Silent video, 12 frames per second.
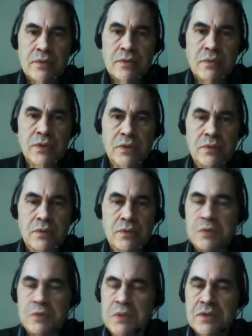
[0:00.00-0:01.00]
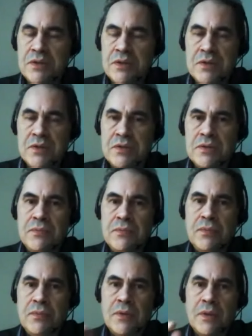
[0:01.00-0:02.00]
I mean, it's basically just
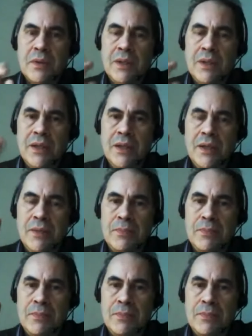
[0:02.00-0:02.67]
uh,